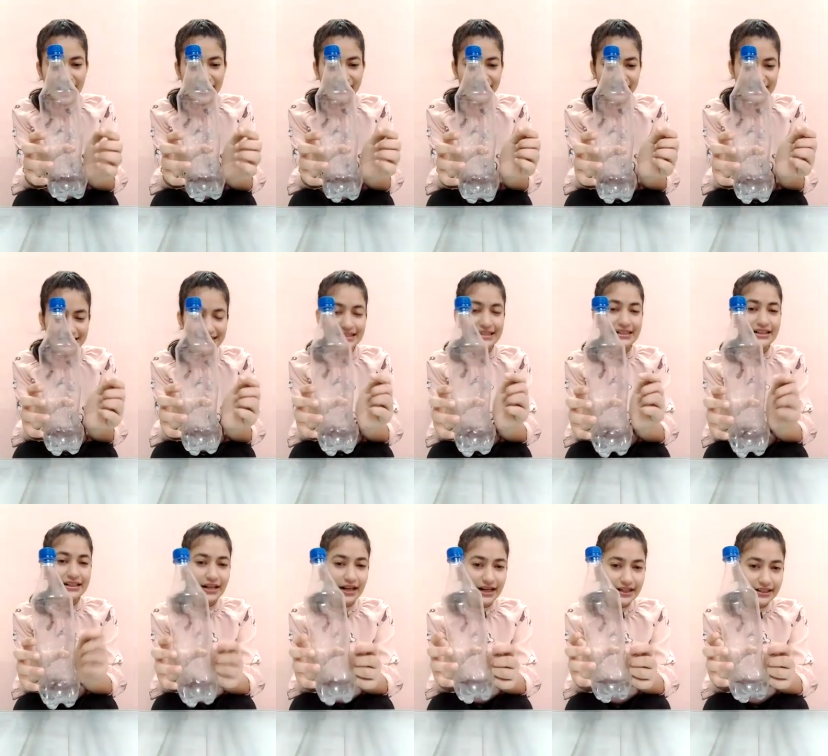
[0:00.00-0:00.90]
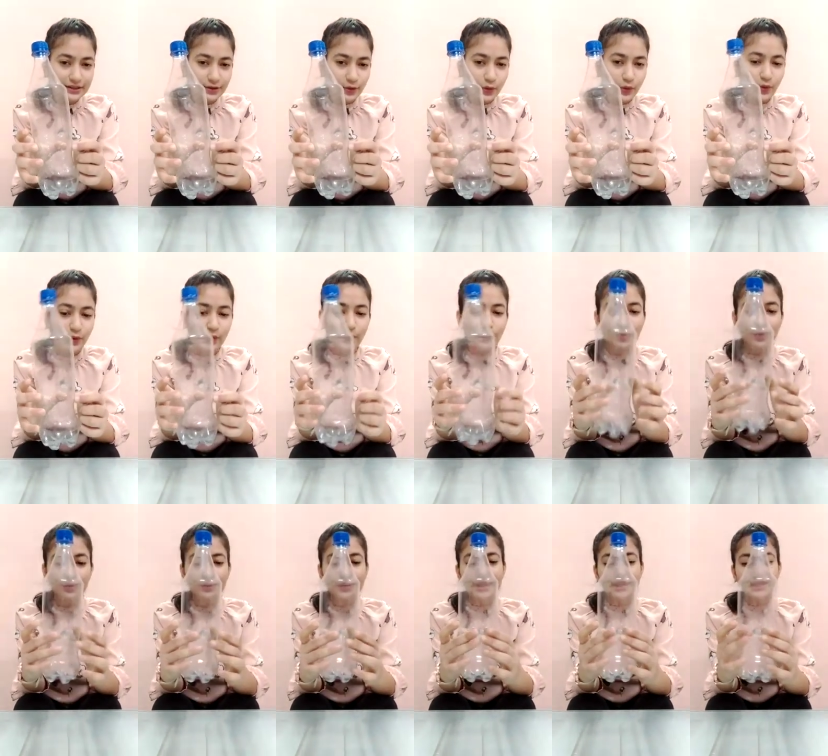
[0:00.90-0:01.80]
have any cut
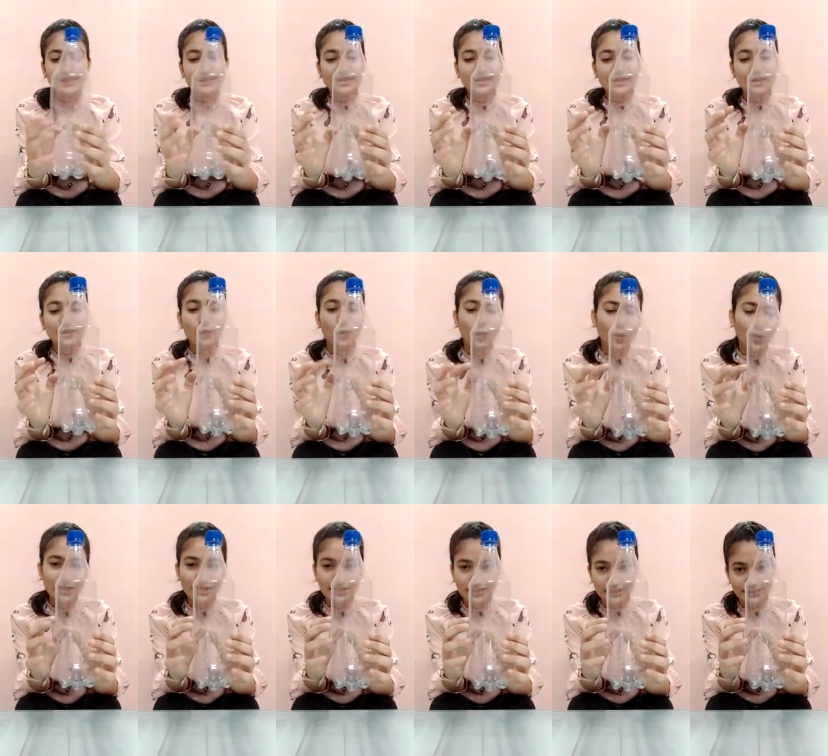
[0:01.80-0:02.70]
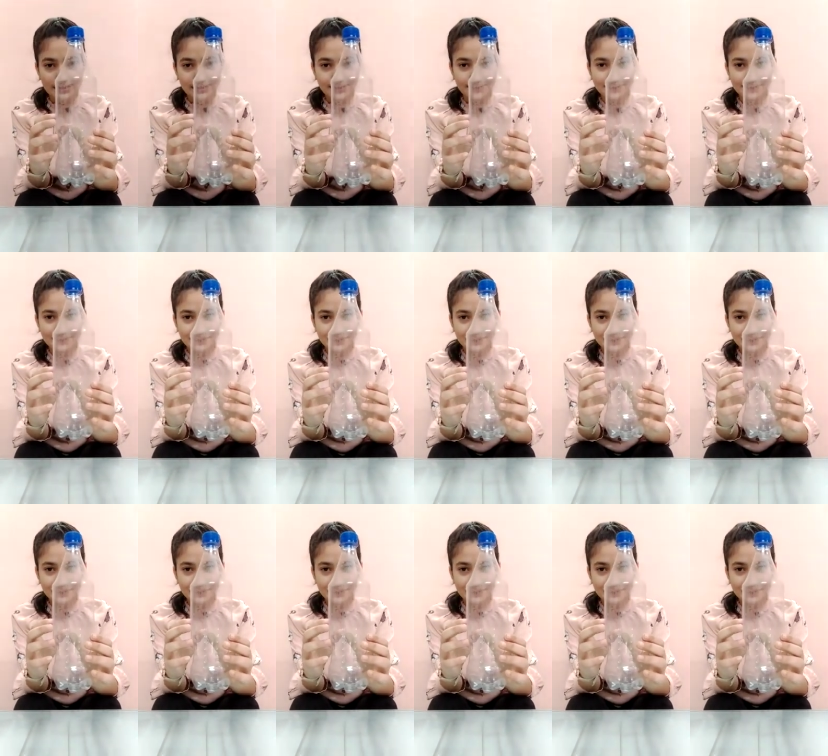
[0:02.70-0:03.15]
or any hole in it